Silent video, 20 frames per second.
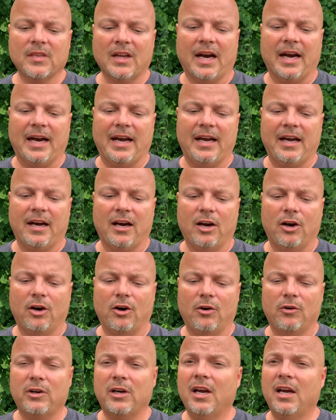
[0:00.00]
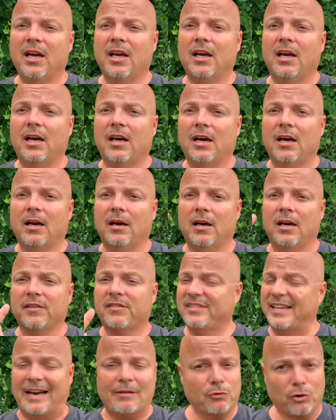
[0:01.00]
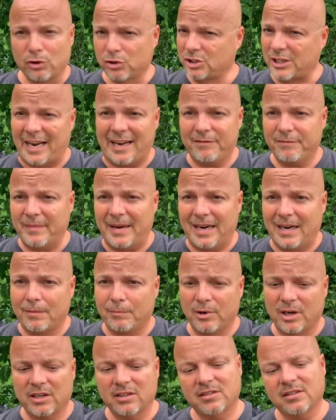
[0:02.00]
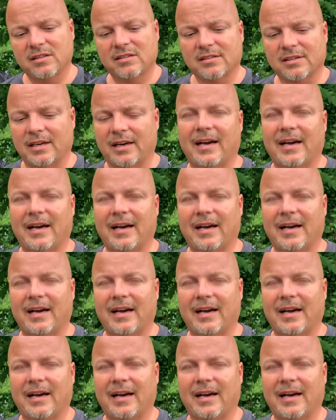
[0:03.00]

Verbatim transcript: I own several Shave Mac brushes.